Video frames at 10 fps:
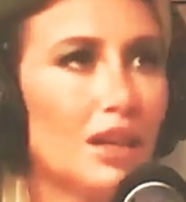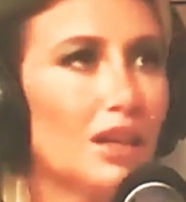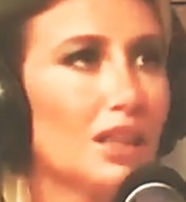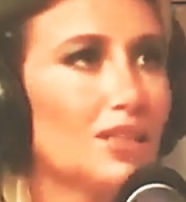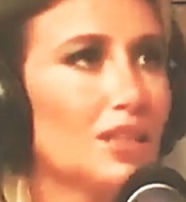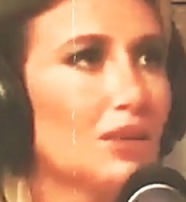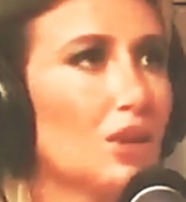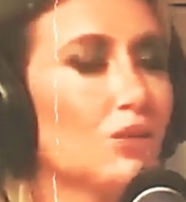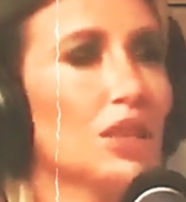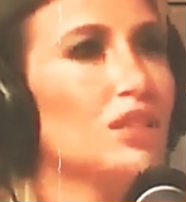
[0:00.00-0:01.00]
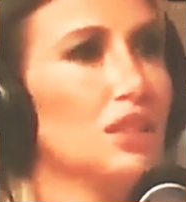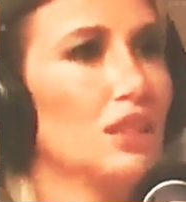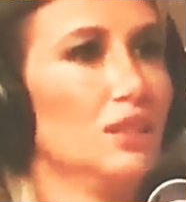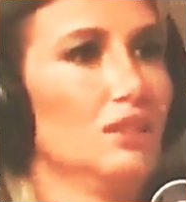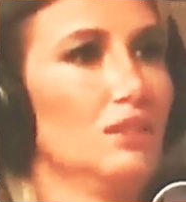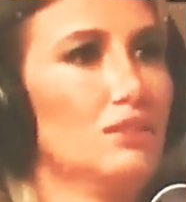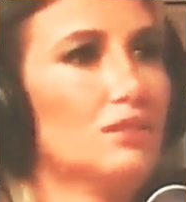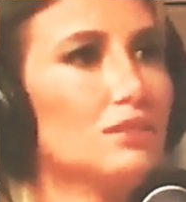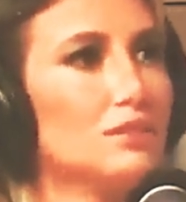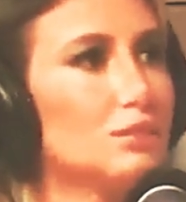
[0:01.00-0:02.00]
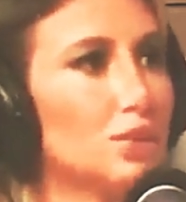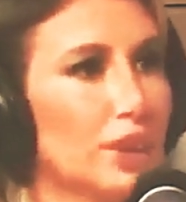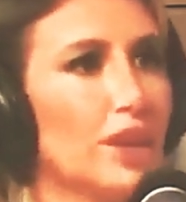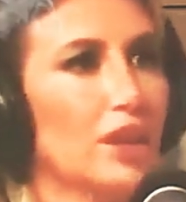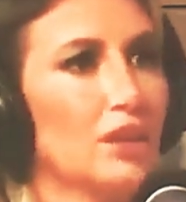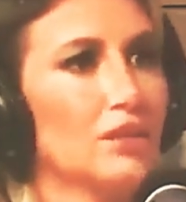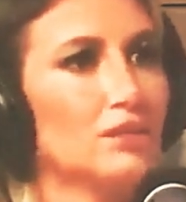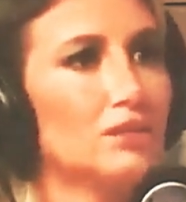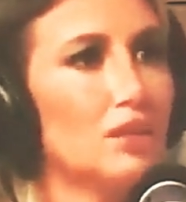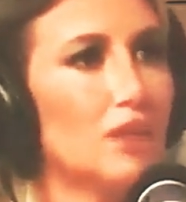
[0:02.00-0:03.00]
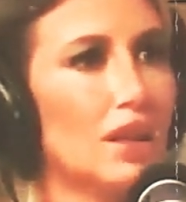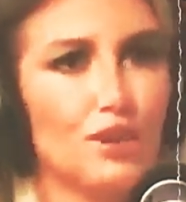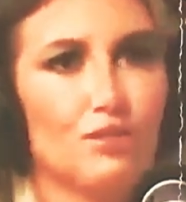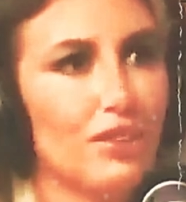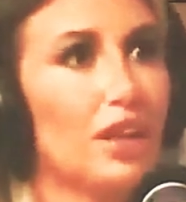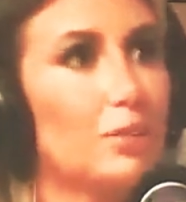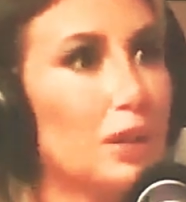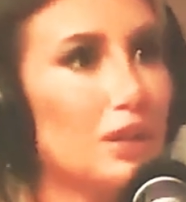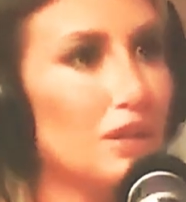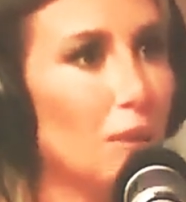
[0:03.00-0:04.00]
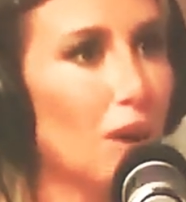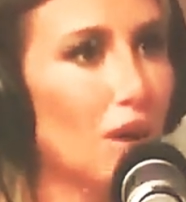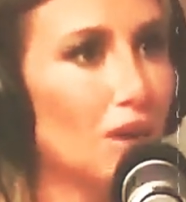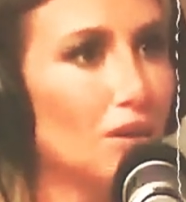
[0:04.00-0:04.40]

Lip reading: And I said, oh, easy. Pretty. I can fake being smart.